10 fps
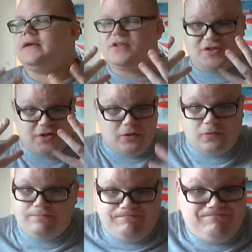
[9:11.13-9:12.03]

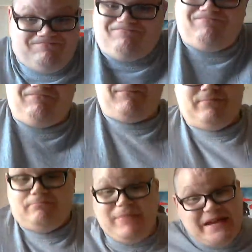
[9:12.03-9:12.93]
So
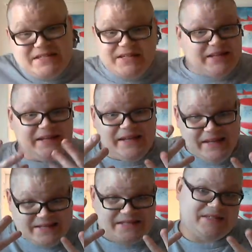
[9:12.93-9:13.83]

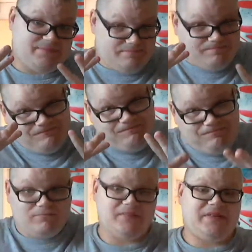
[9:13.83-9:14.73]
basically, it's
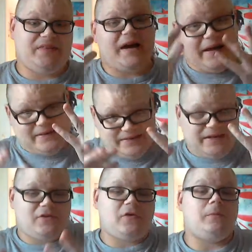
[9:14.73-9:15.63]
not
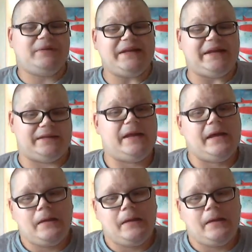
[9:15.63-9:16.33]
complete.